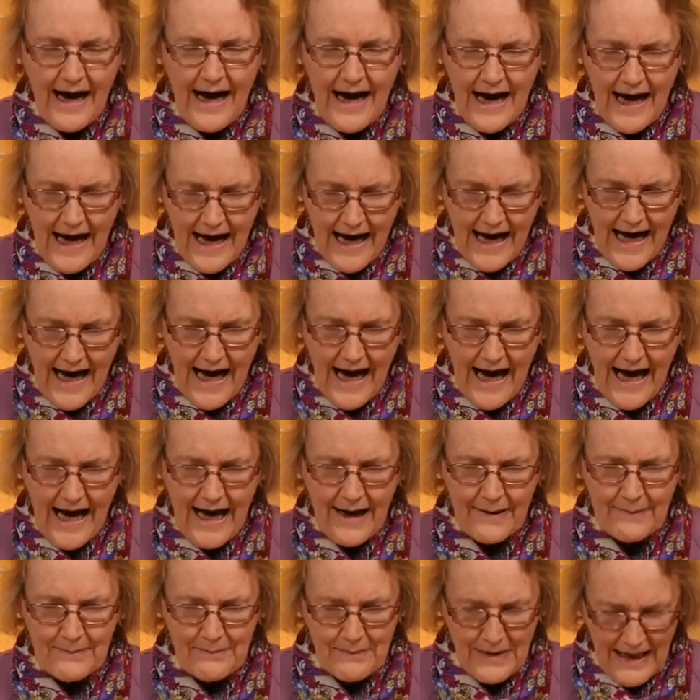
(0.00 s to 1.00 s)

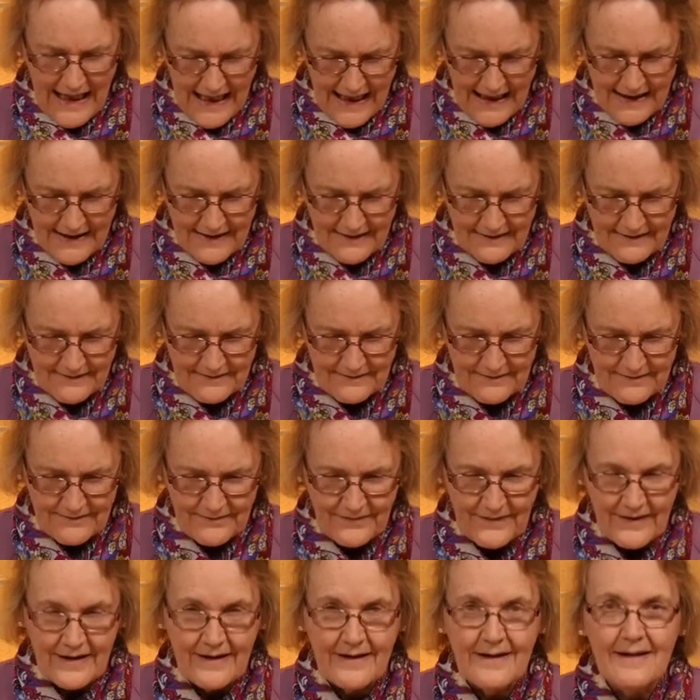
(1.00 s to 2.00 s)
Amen.
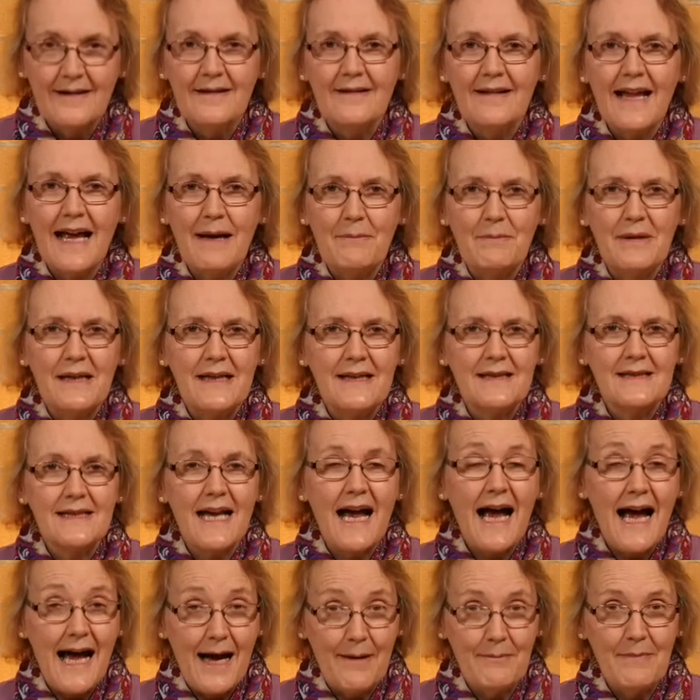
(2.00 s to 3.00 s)
That means
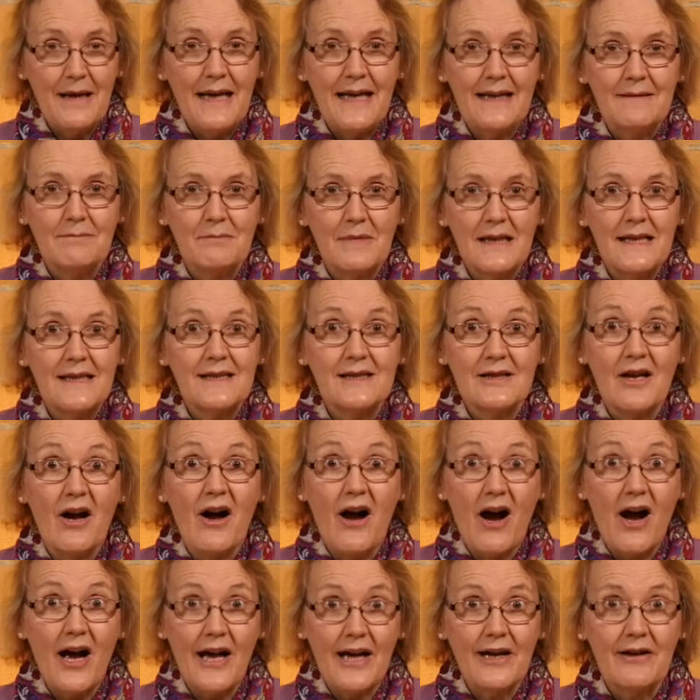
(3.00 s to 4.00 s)
amen means
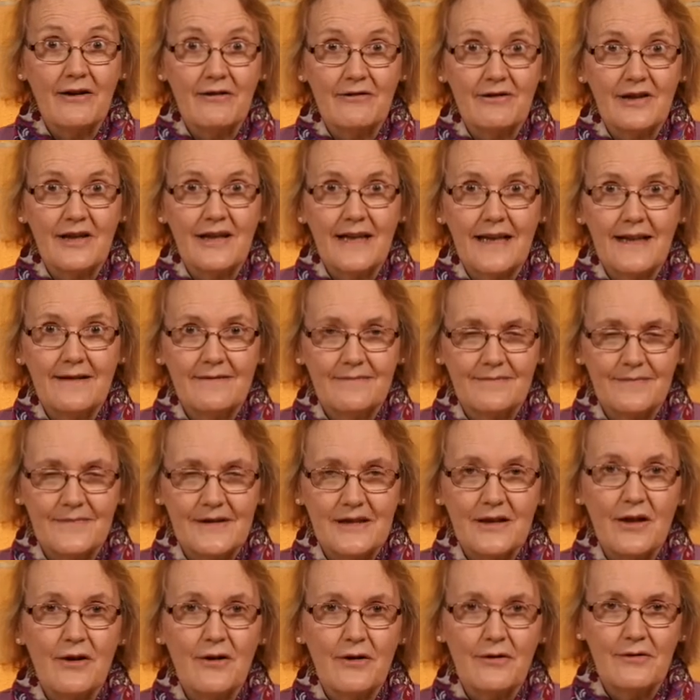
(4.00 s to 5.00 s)
I agree.
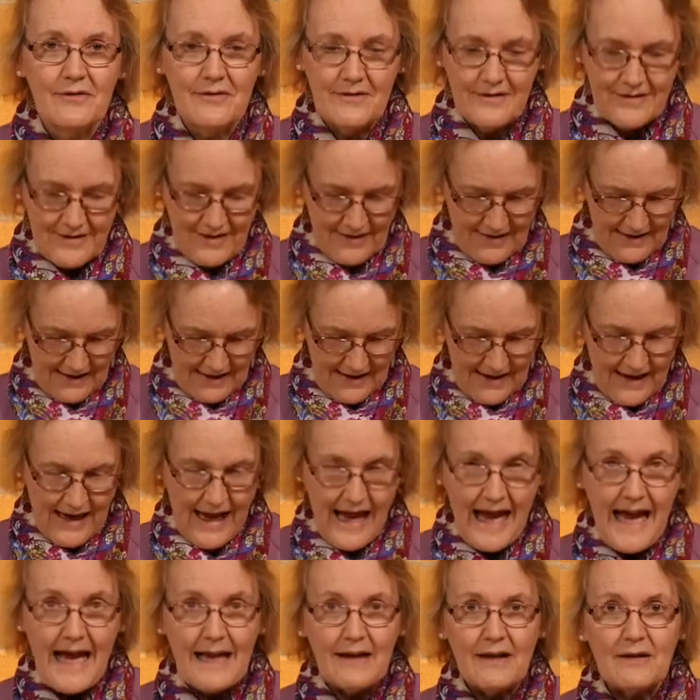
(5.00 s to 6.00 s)
So,
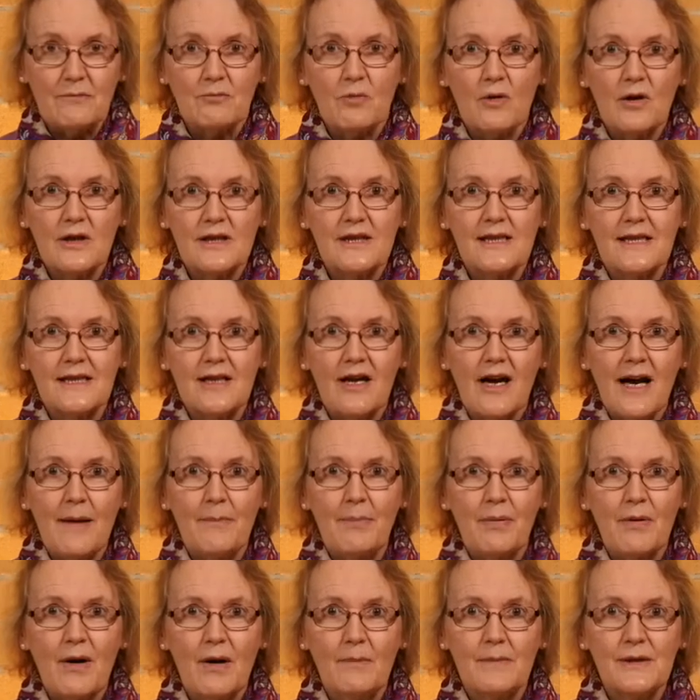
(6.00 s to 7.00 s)
and what did I
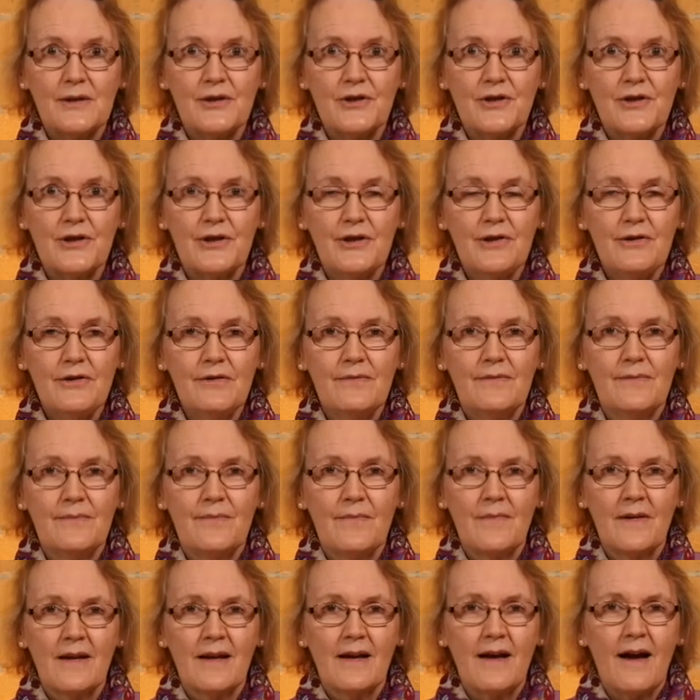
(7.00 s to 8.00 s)
promise you?
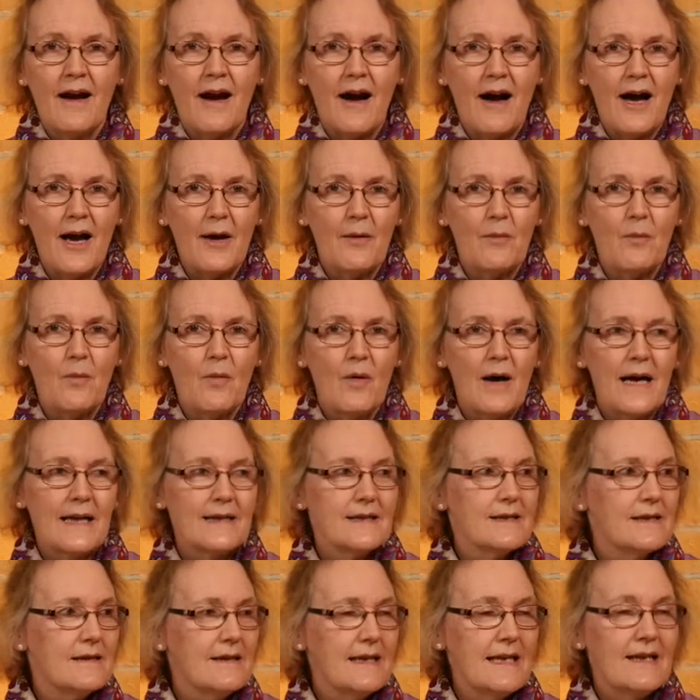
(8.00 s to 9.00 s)
I
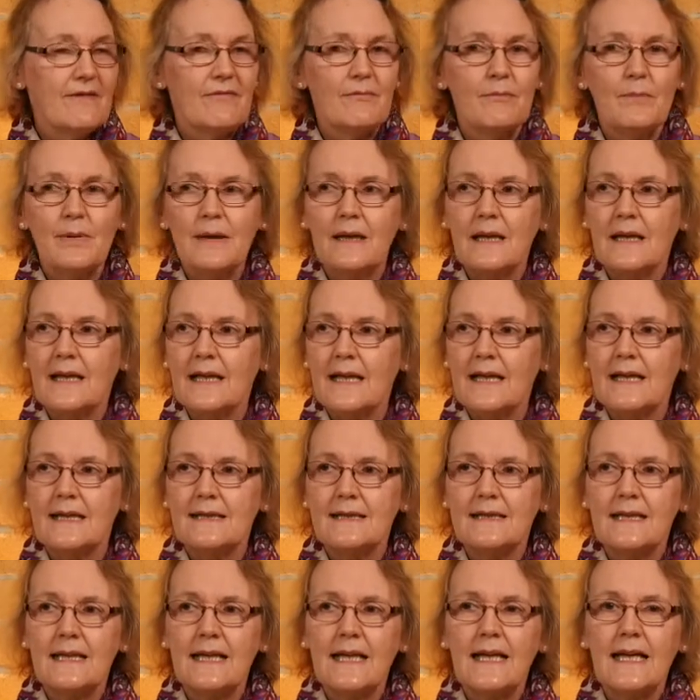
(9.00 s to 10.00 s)
wonder if Billy
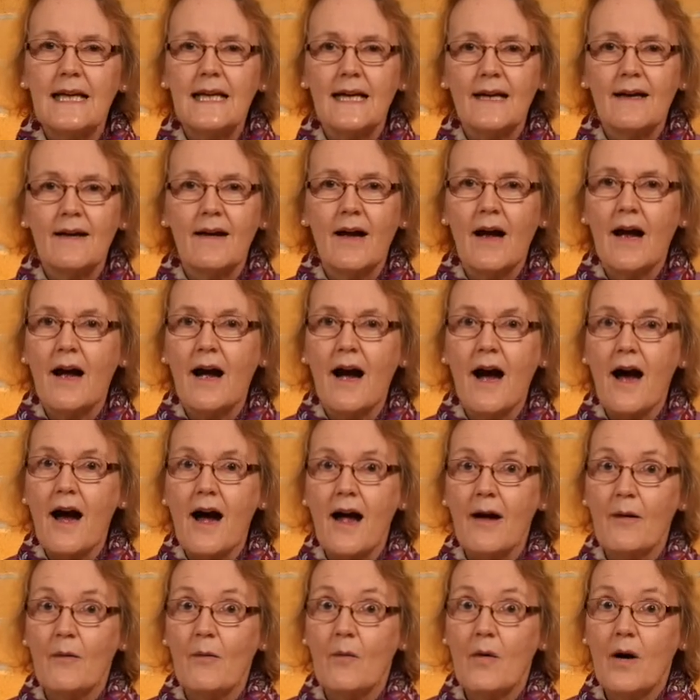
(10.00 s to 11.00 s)
is here. I
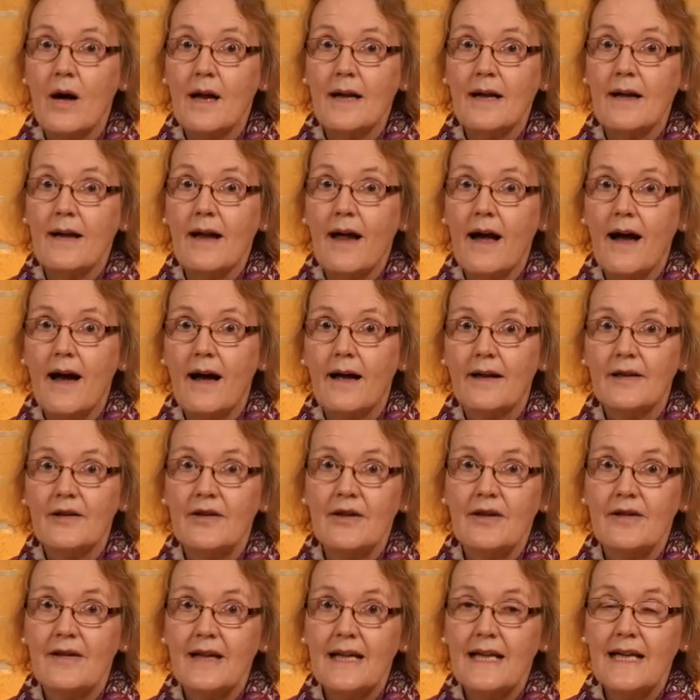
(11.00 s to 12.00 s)
wonder. Do
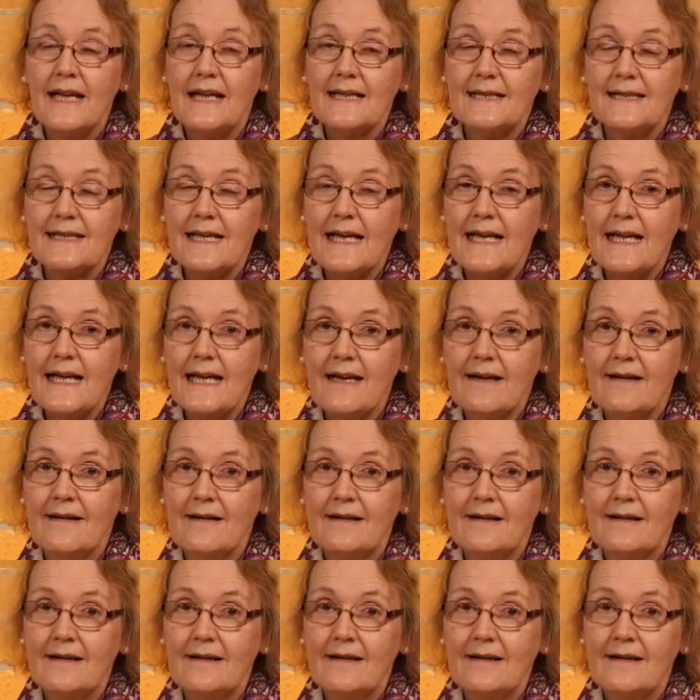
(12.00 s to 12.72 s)
you think he's here?